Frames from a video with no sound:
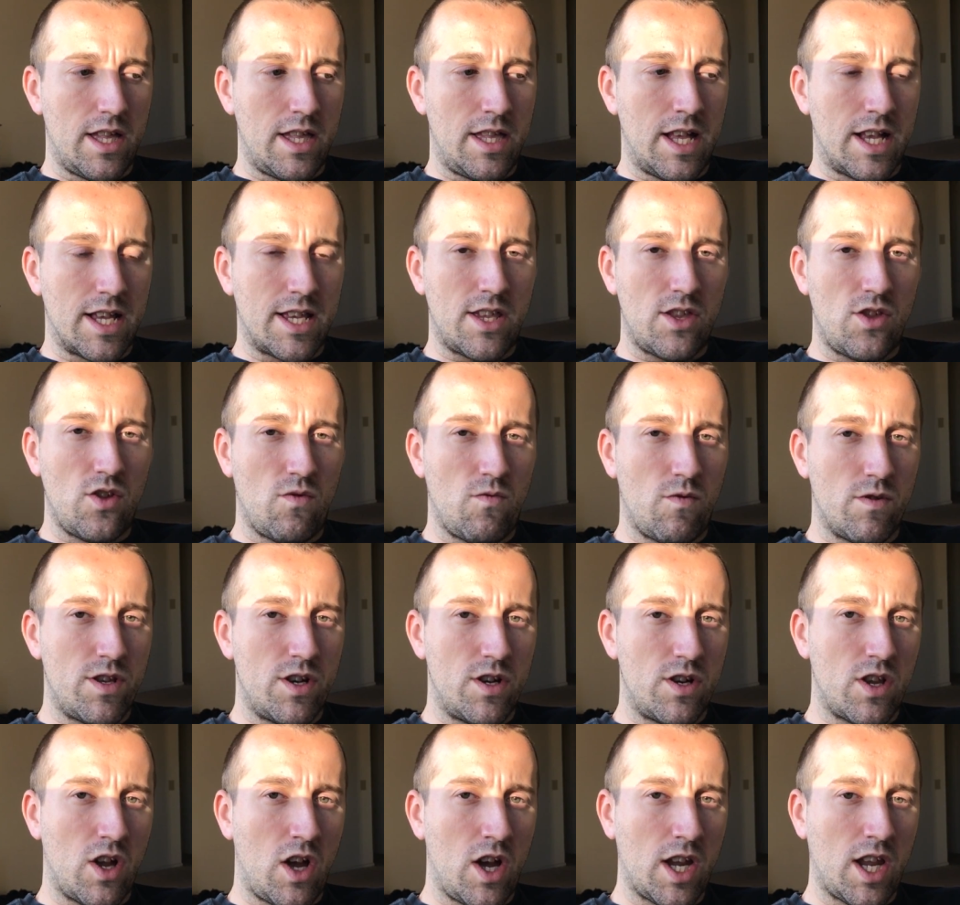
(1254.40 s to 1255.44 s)
doesn't know what
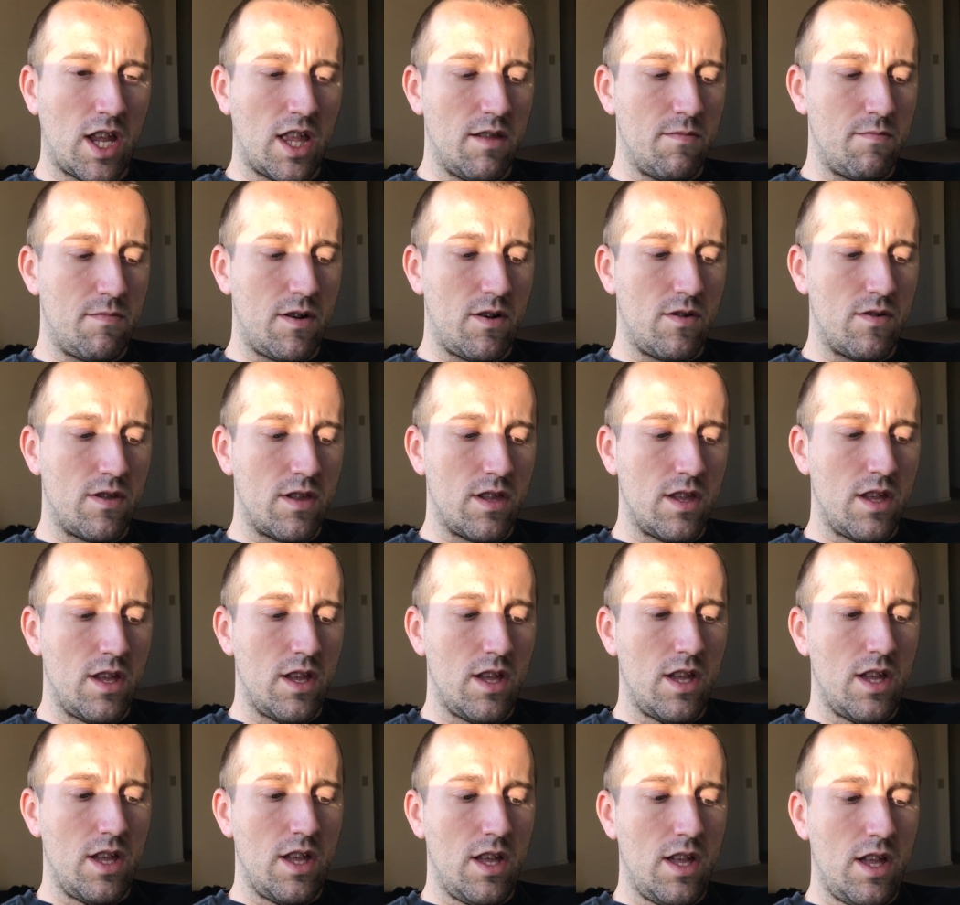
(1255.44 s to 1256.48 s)
they're talking about.
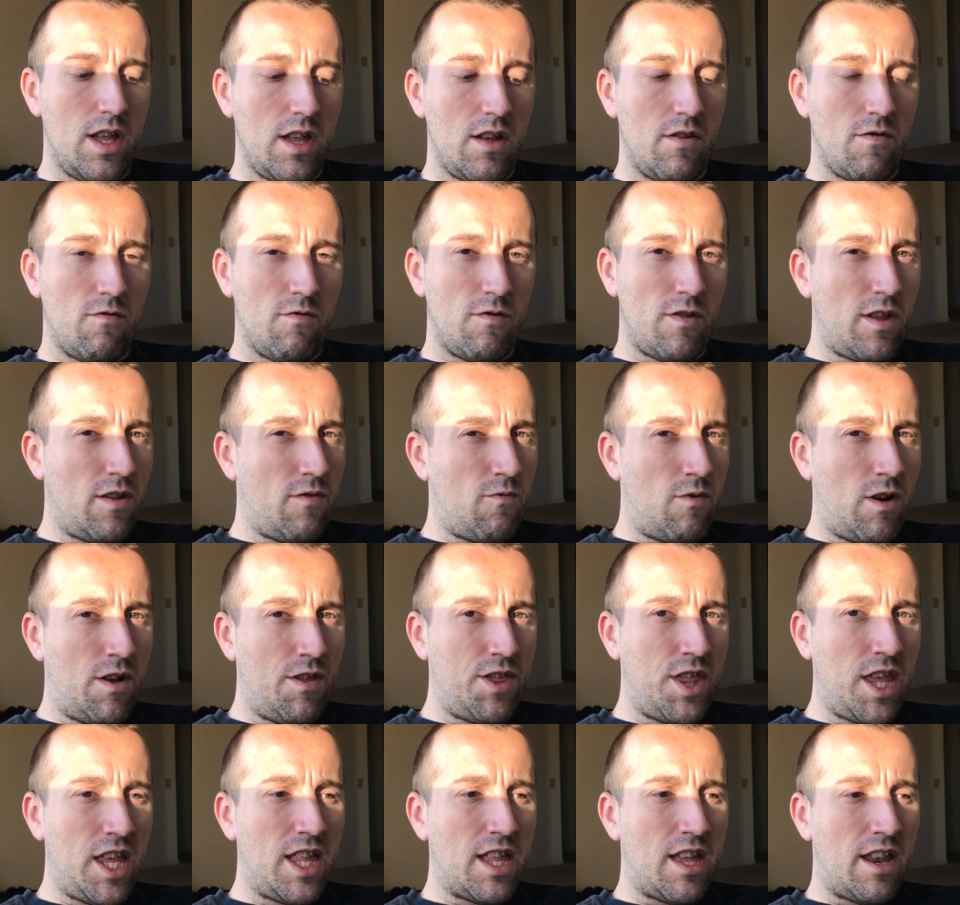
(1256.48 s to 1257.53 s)
One
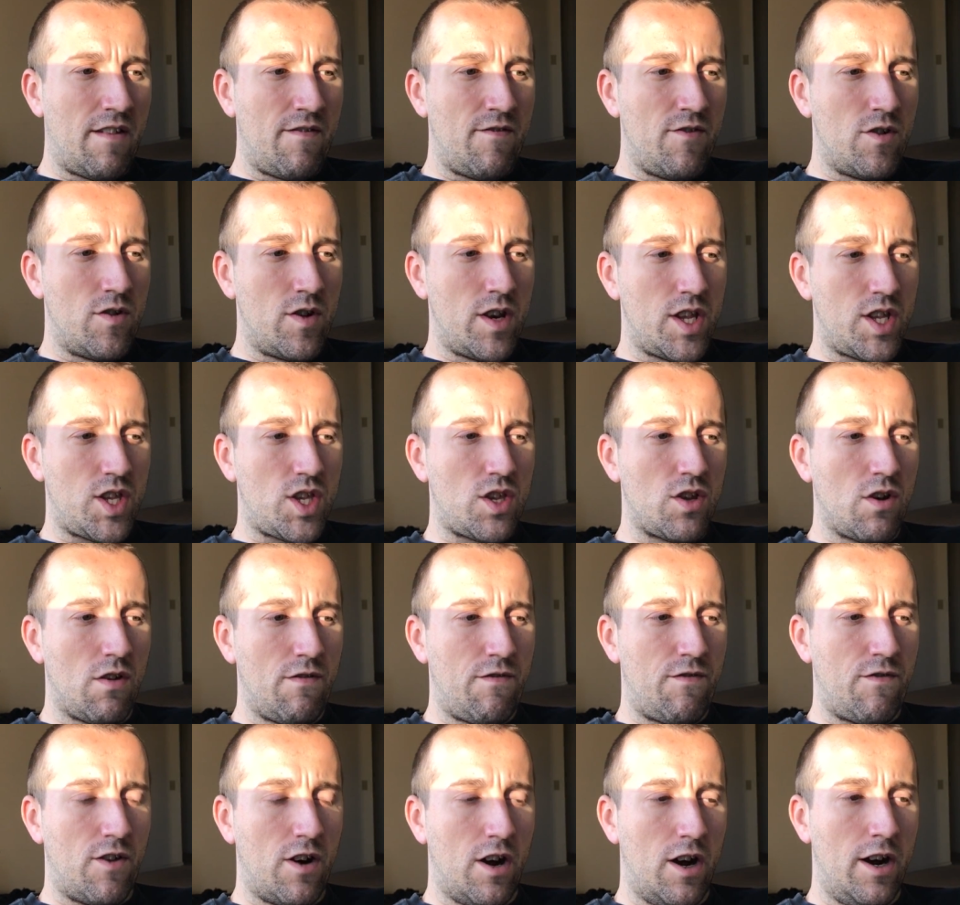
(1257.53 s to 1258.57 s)
thing that I've noticed so
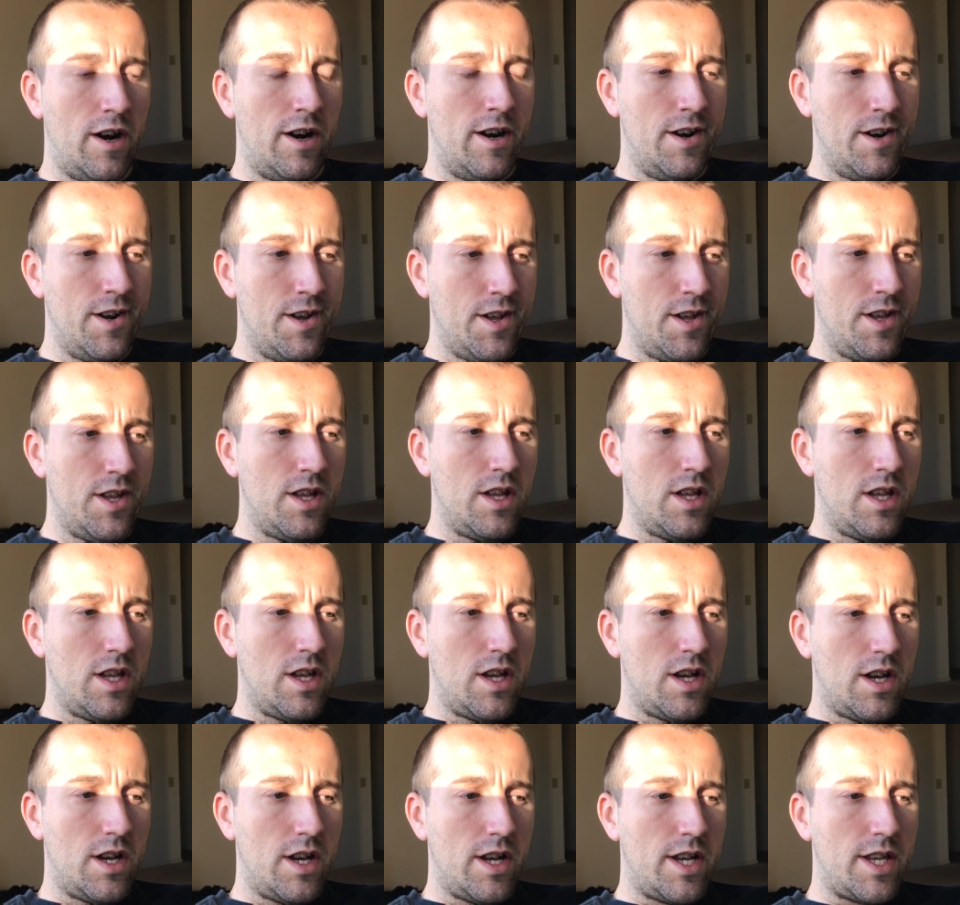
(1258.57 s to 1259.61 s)
far
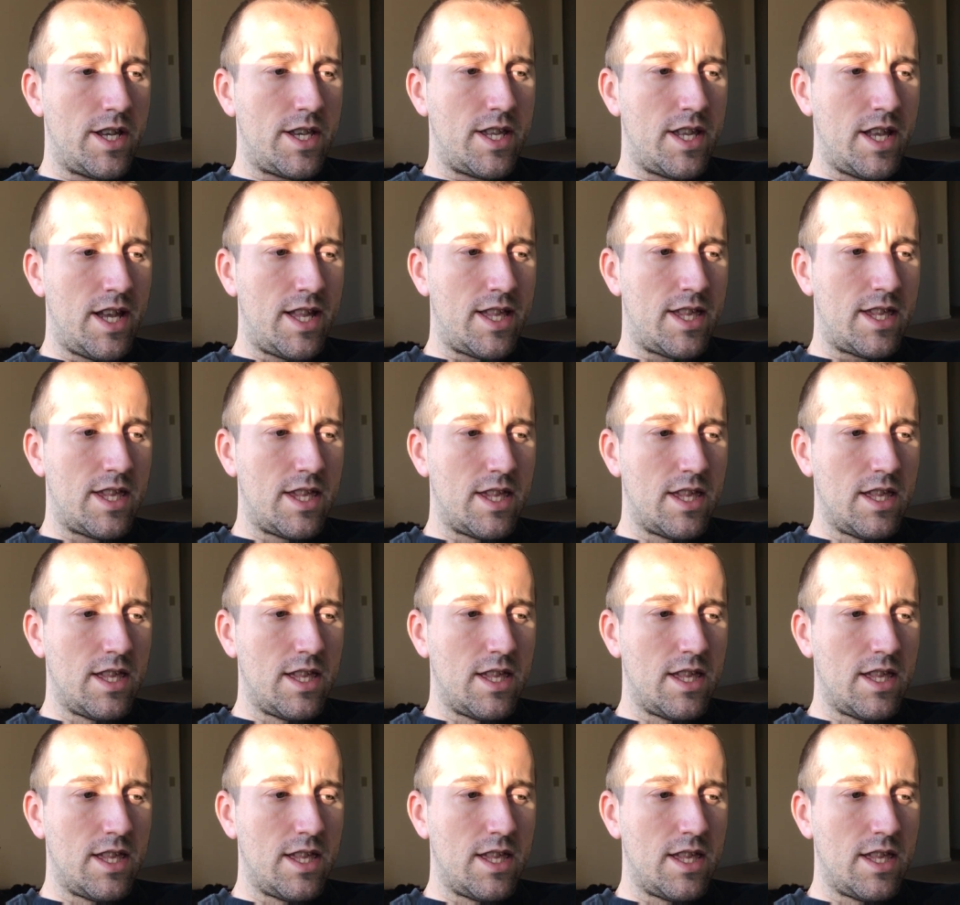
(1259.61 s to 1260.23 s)
is that